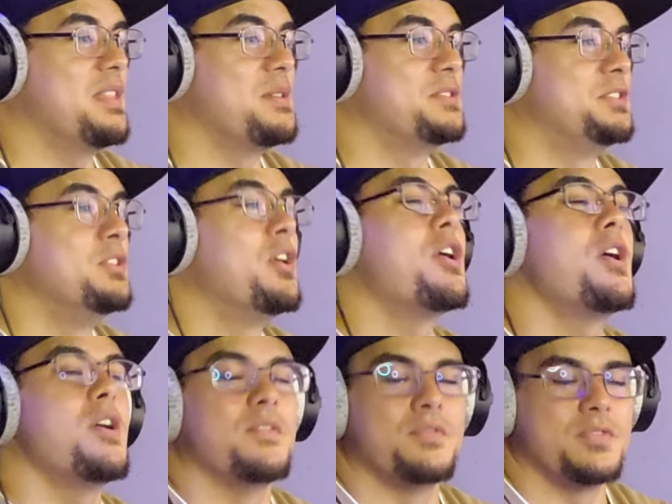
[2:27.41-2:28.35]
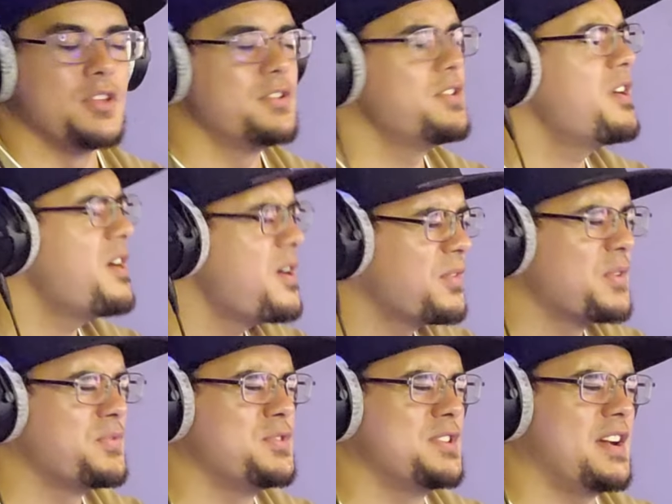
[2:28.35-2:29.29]
the nerve
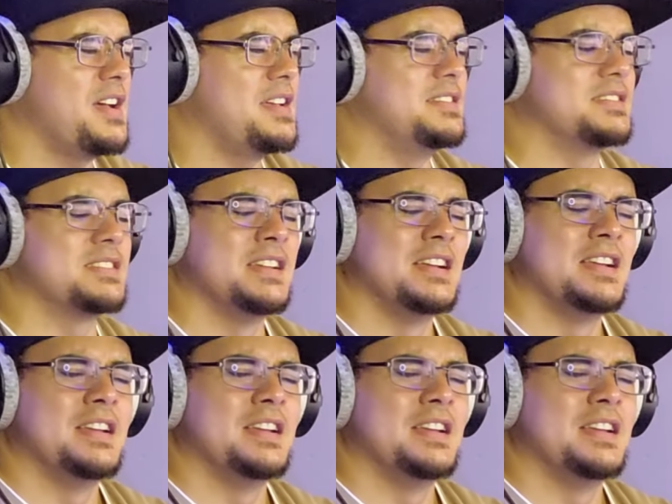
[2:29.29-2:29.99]
of you guys